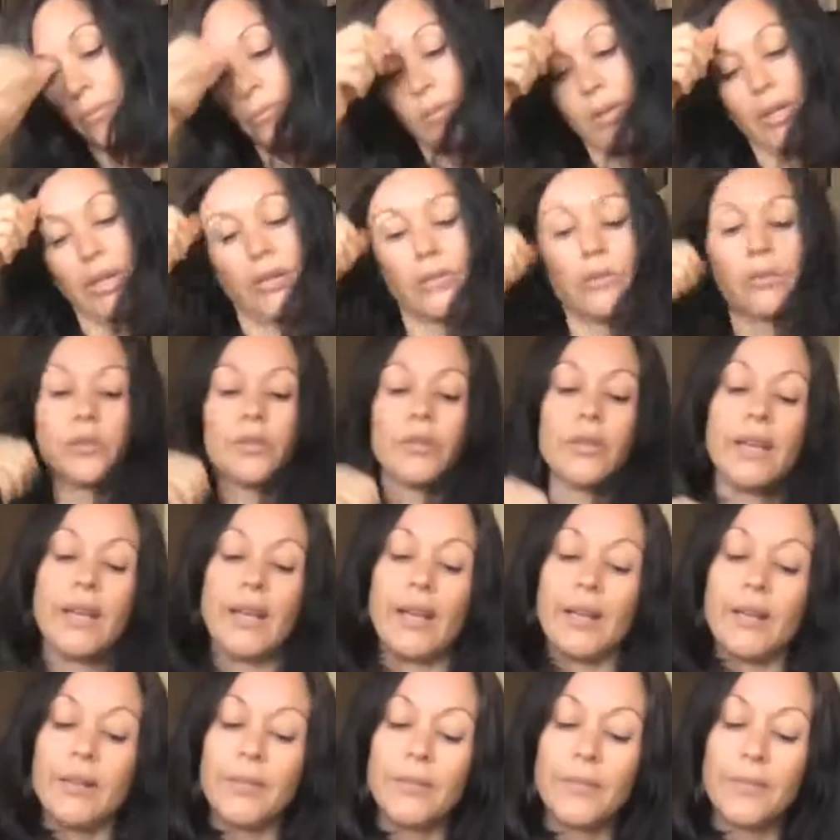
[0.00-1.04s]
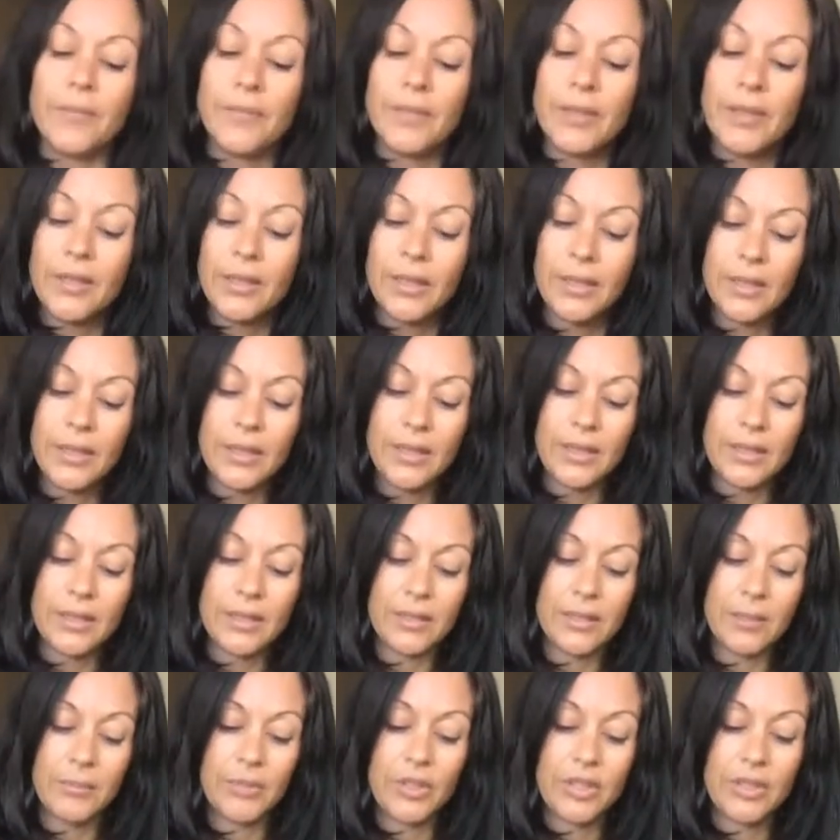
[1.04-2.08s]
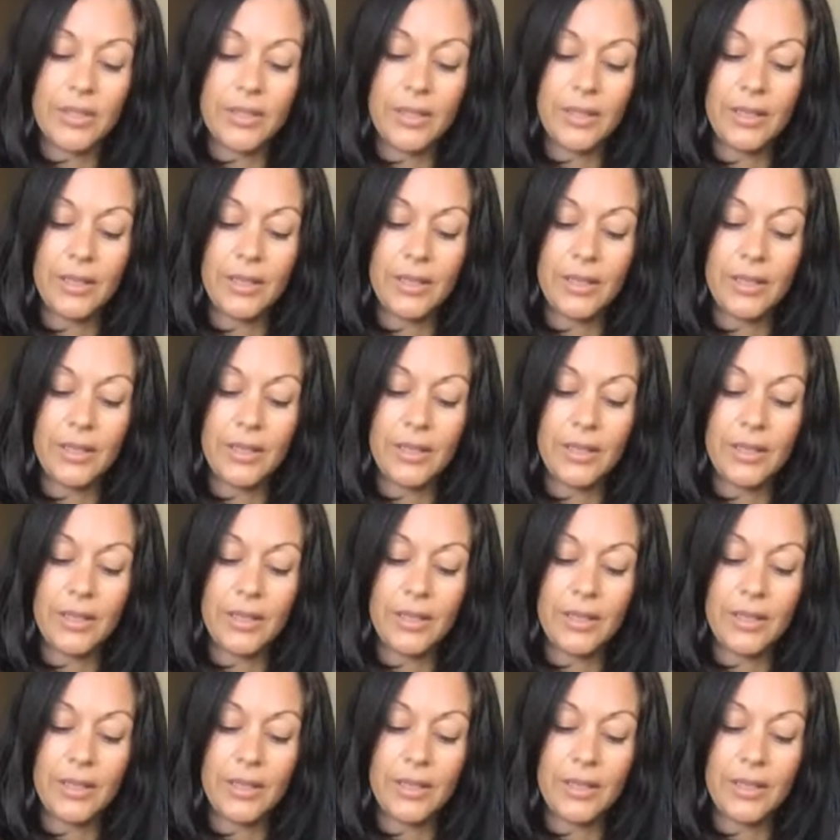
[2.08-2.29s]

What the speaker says: what I'll do now, so I'm just